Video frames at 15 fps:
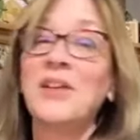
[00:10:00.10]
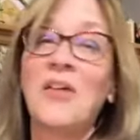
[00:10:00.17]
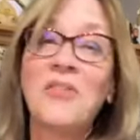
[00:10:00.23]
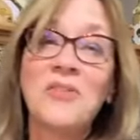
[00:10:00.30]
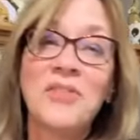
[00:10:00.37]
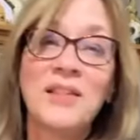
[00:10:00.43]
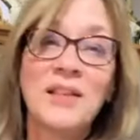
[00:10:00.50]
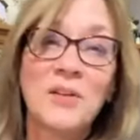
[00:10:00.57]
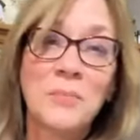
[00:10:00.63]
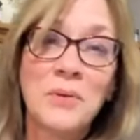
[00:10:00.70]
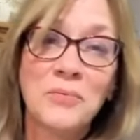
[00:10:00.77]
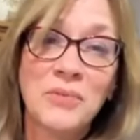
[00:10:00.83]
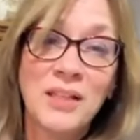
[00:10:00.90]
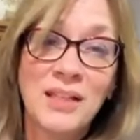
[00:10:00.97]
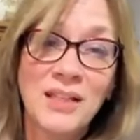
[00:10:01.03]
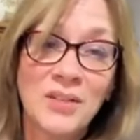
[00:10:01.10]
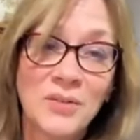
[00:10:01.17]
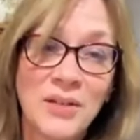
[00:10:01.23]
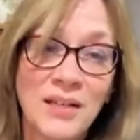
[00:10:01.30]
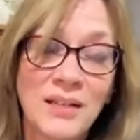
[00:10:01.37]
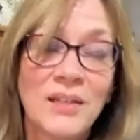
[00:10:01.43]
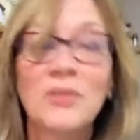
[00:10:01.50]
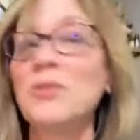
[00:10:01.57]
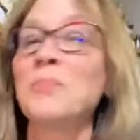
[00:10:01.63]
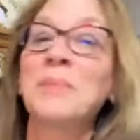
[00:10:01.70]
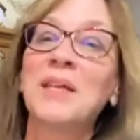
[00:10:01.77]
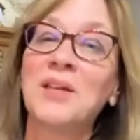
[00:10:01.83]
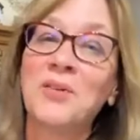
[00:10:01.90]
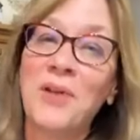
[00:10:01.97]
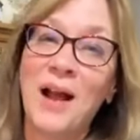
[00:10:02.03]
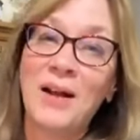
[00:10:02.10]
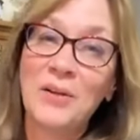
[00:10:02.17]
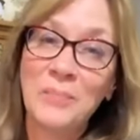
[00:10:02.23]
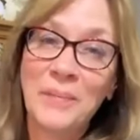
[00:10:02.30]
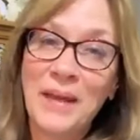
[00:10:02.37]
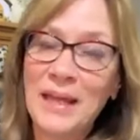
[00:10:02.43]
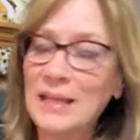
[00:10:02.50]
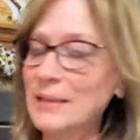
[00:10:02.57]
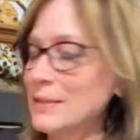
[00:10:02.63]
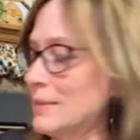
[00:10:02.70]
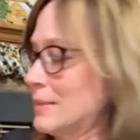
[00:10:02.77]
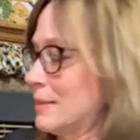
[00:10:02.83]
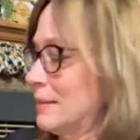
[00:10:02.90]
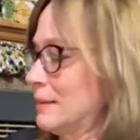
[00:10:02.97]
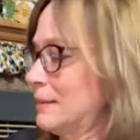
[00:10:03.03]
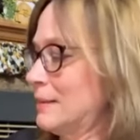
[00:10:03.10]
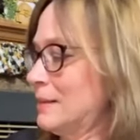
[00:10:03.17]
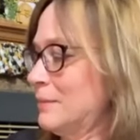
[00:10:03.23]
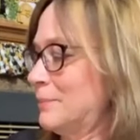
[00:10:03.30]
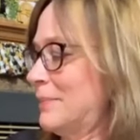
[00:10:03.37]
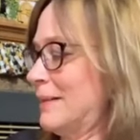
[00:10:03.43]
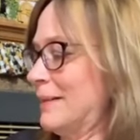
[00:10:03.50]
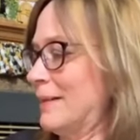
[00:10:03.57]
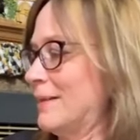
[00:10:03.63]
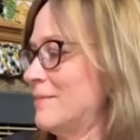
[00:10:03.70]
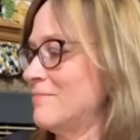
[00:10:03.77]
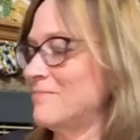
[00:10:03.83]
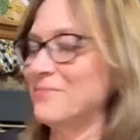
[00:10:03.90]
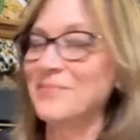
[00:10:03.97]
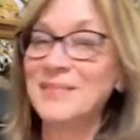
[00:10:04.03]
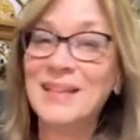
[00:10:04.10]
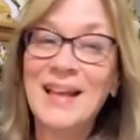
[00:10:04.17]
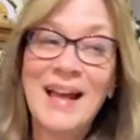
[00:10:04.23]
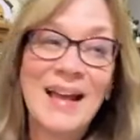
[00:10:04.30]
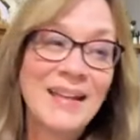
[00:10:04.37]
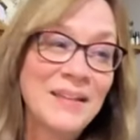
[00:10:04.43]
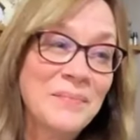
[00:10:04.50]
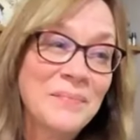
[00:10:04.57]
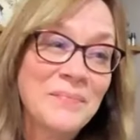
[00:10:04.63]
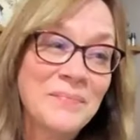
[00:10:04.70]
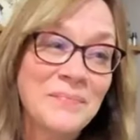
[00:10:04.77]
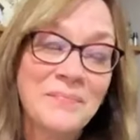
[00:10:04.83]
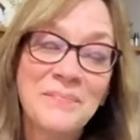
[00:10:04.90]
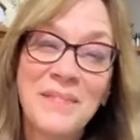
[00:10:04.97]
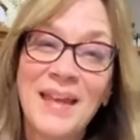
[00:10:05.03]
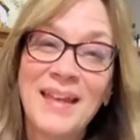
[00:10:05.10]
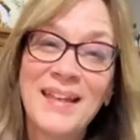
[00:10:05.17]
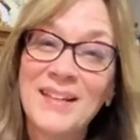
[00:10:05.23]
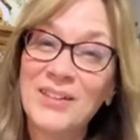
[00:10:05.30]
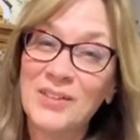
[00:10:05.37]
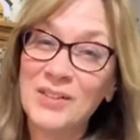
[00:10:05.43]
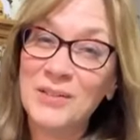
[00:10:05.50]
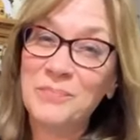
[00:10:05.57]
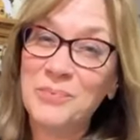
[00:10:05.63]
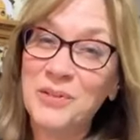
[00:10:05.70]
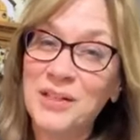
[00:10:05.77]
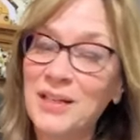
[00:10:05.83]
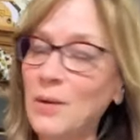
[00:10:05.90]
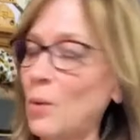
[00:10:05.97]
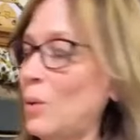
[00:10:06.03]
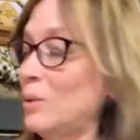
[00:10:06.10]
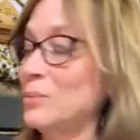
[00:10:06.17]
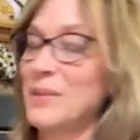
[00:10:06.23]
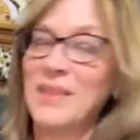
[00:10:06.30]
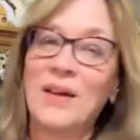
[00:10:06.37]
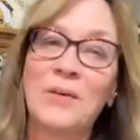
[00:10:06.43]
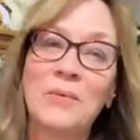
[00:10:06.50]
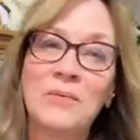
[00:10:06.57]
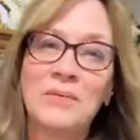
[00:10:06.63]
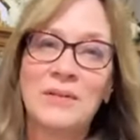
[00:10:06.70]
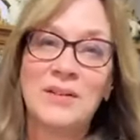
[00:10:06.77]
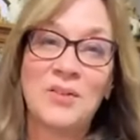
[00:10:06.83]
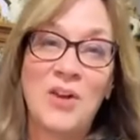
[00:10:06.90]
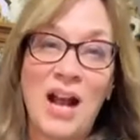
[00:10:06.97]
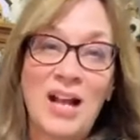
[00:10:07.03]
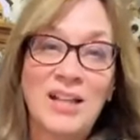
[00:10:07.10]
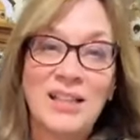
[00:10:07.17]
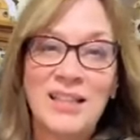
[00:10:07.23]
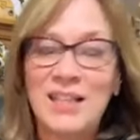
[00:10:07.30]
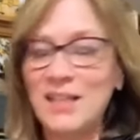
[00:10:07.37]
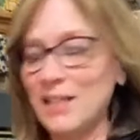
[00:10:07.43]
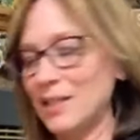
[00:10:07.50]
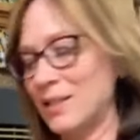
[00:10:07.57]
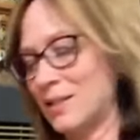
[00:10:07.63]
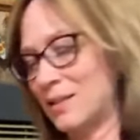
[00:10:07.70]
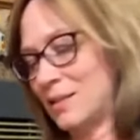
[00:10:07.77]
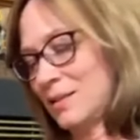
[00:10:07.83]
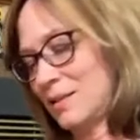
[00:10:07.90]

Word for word: another thing that would be really cute on here would be crackle paint, but I can make it look pretty old without crackling it.